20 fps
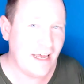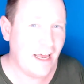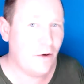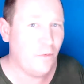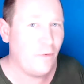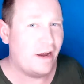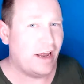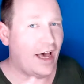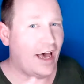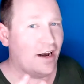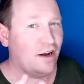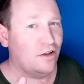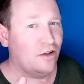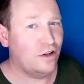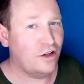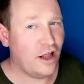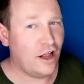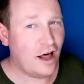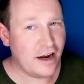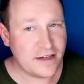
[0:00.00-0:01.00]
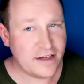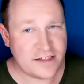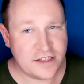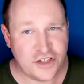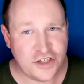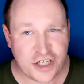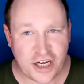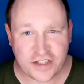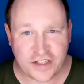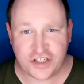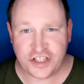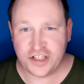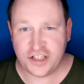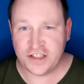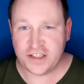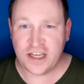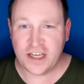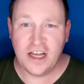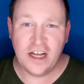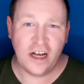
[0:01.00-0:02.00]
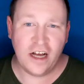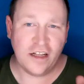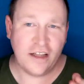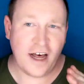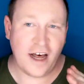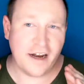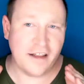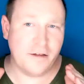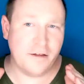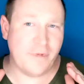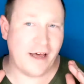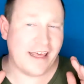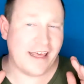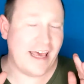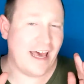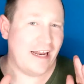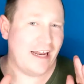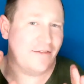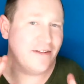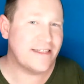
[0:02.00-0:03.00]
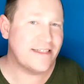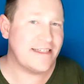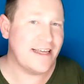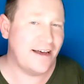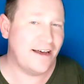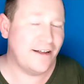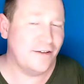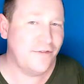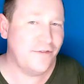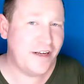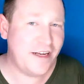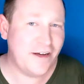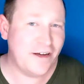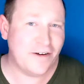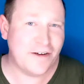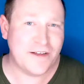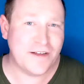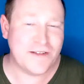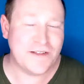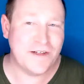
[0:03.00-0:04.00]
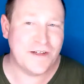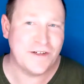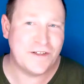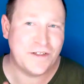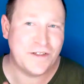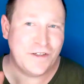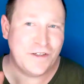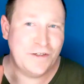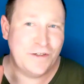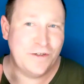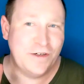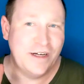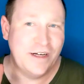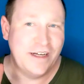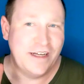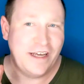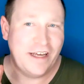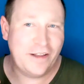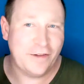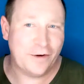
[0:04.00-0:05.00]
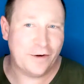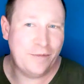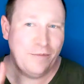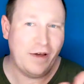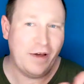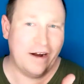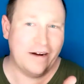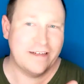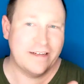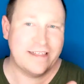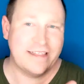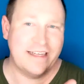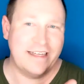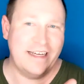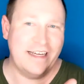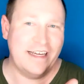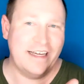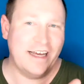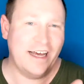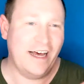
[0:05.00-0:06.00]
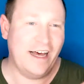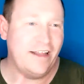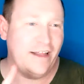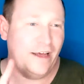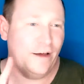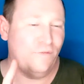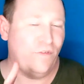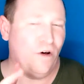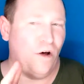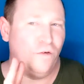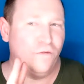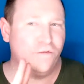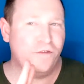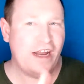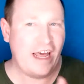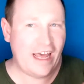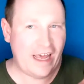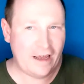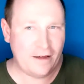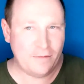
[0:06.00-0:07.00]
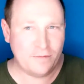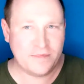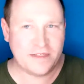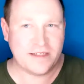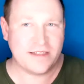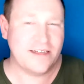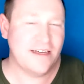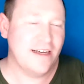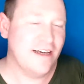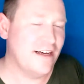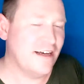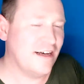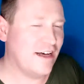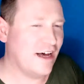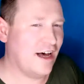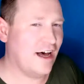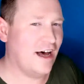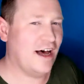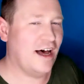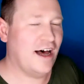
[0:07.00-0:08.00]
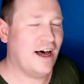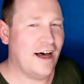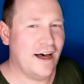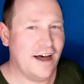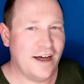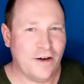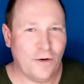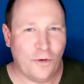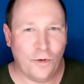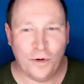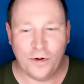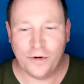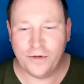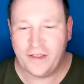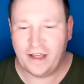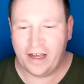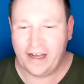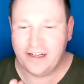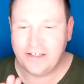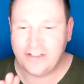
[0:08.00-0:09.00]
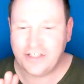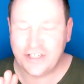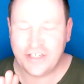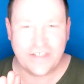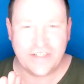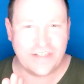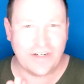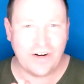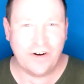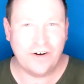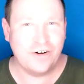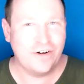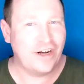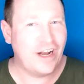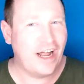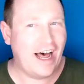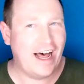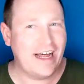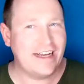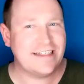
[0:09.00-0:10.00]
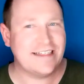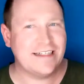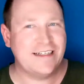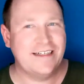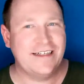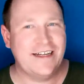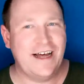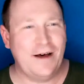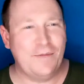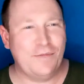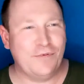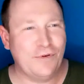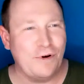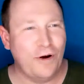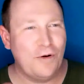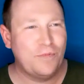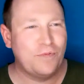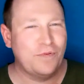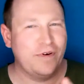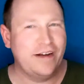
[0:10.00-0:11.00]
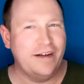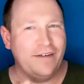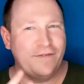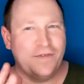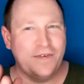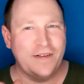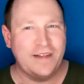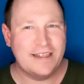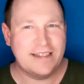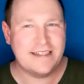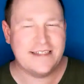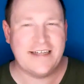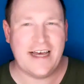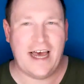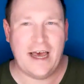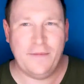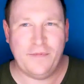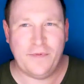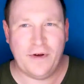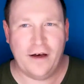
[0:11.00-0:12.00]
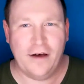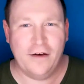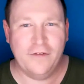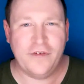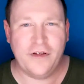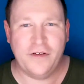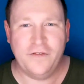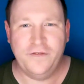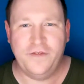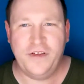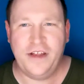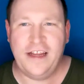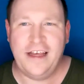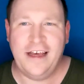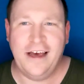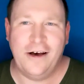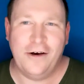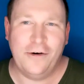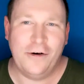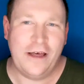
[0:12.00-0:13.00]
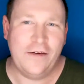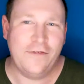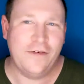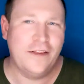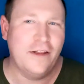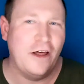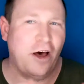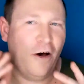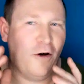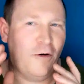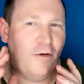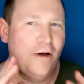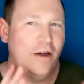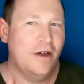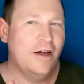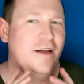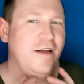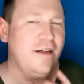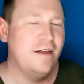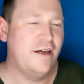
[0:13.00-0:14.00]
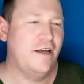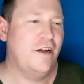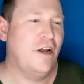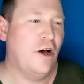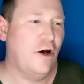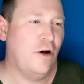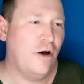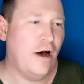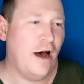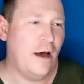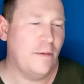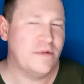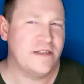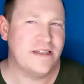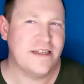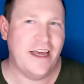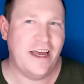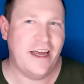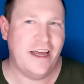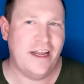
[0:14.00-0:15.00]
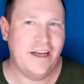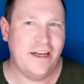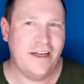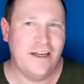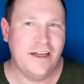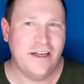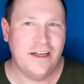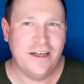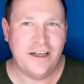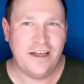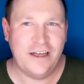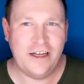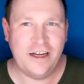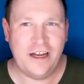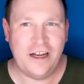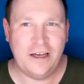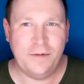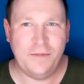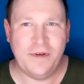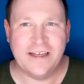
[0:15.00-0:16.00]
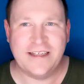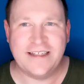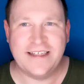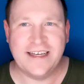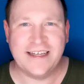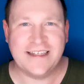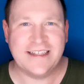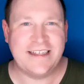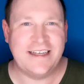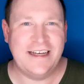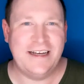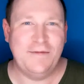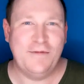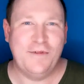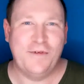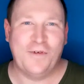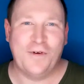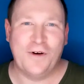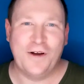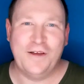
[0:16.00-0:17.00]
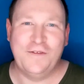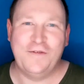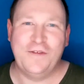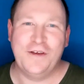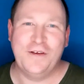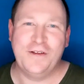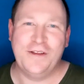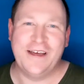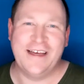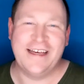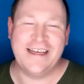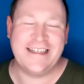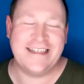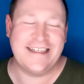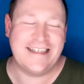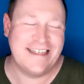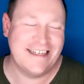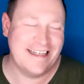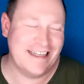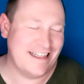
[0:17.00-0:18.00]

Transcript: And we had a lot of suggestions. A lot of them I can't even say on the video because they're too either embarrassing, uh, they involve names, uh, or they just are not appropriate for this type of video even though you know I'm saying you need to be 16 before you view this